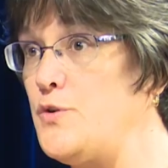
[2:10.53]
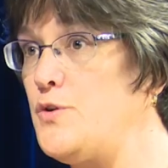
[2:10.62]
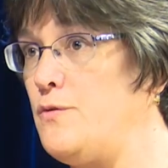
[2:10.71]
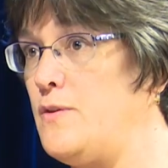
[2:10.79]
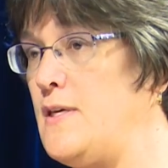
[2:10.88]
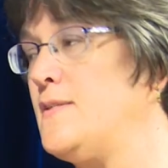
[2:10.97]
two
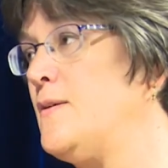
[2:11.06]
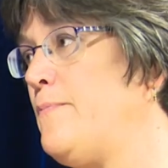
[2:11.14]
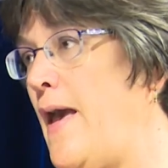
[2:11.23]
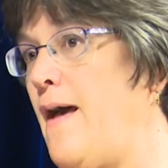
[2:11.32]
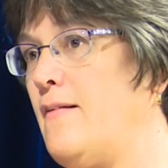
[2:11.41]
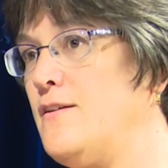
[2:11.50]
things in
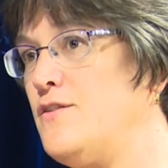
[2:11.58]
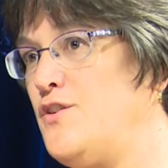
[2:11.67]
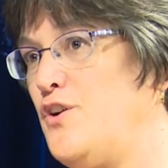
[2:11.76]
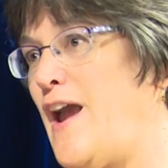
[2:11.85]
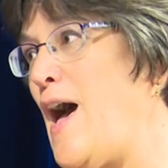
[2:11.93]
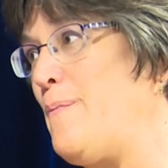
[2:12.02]
balance,
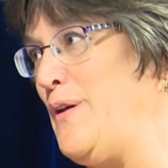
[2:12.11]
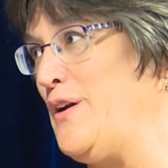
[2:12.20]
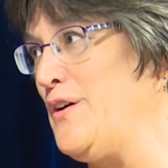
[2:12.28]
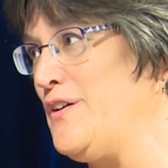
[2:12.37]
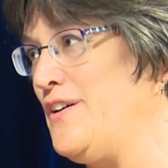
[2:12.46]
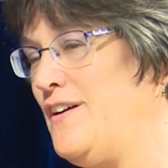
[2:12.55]
you're
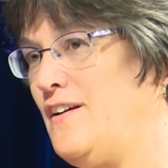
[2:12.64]
happier